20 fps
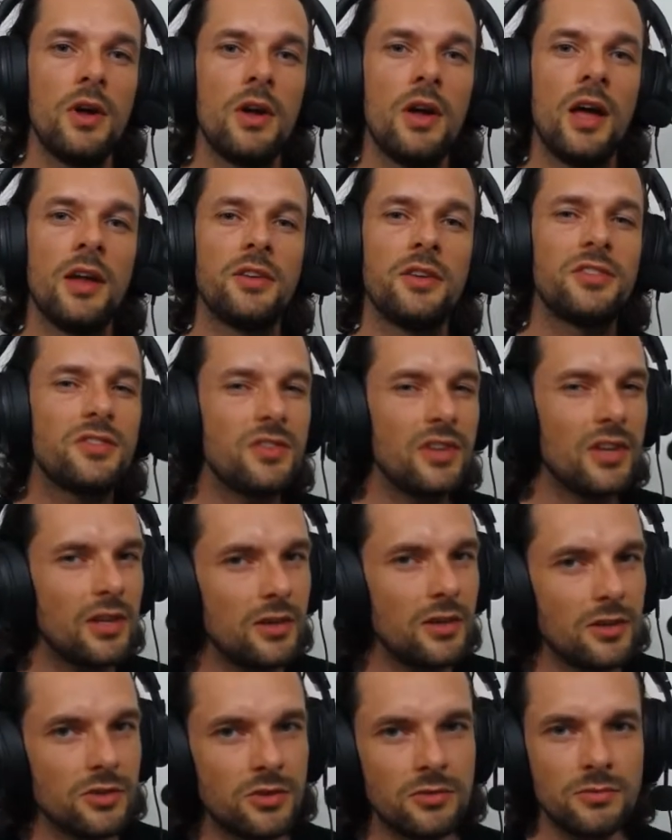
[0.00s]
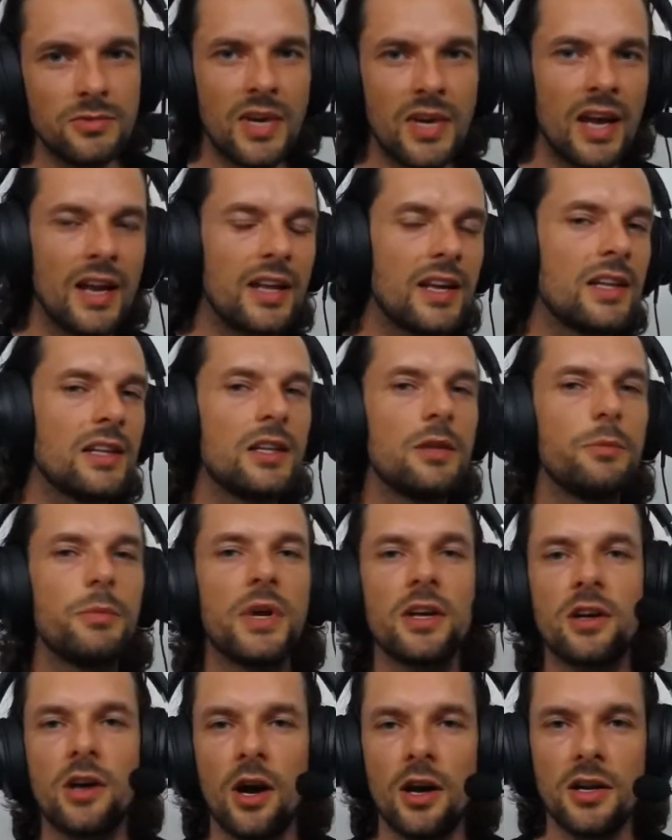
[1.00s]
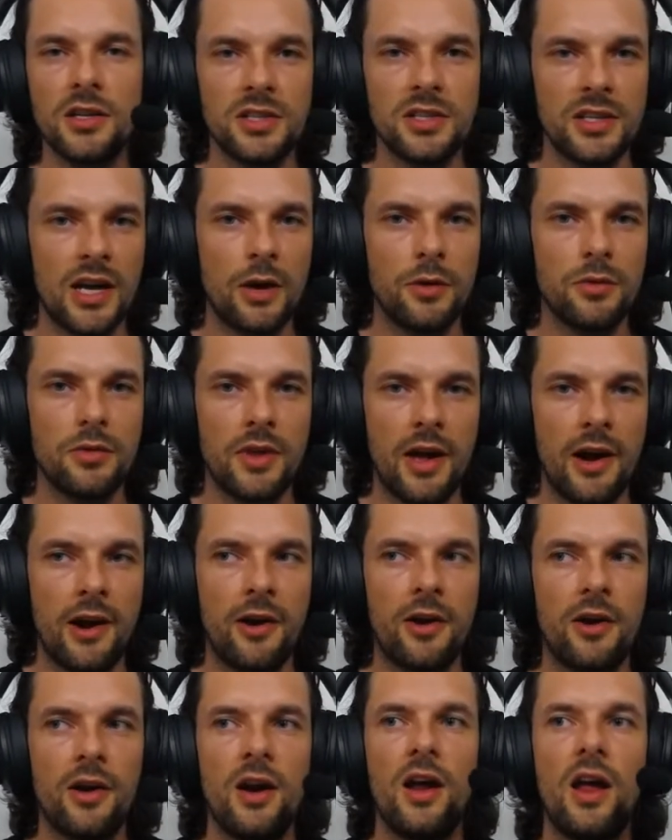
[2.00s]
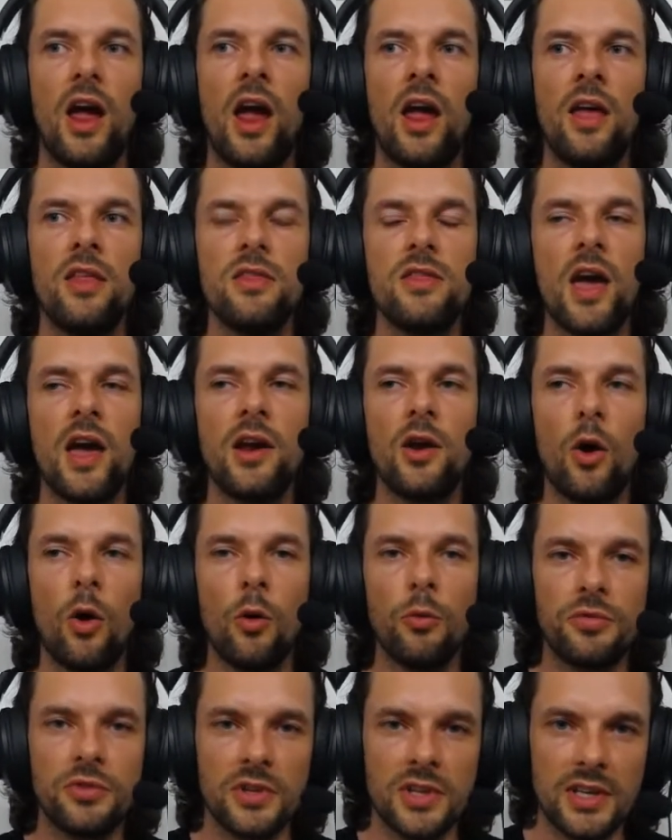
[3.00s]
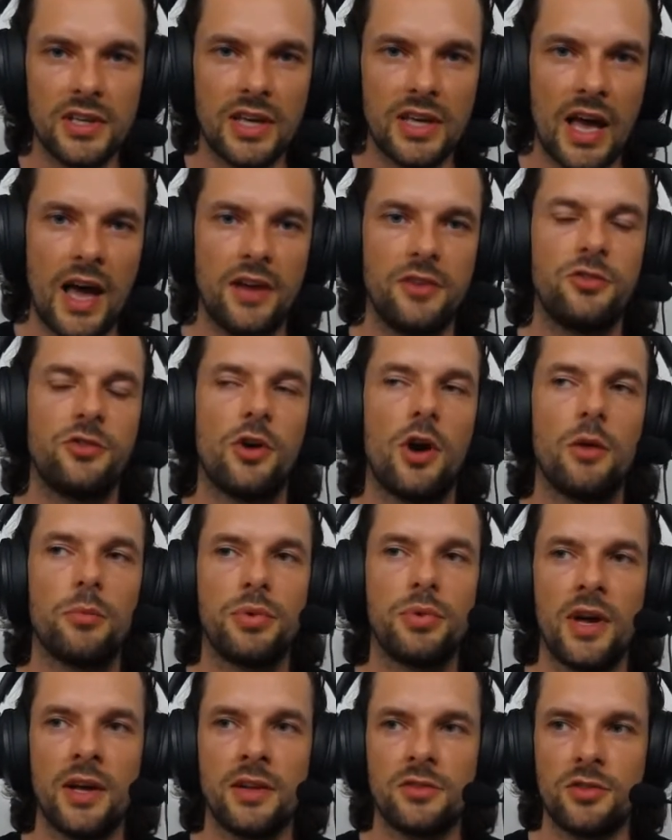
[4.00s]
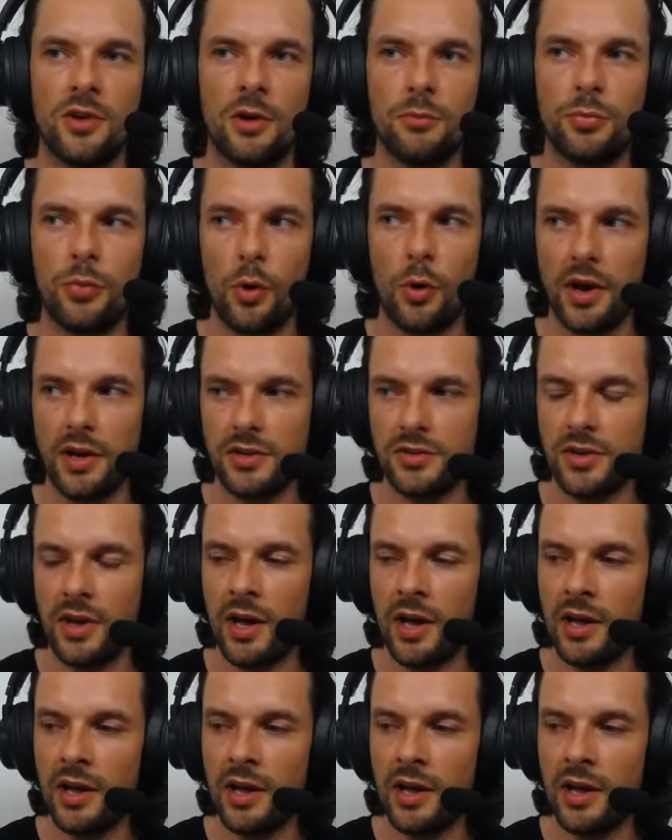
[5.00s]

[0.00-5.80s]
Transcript: and still getting a little bit of content out there, and then hopefully catch up at some point.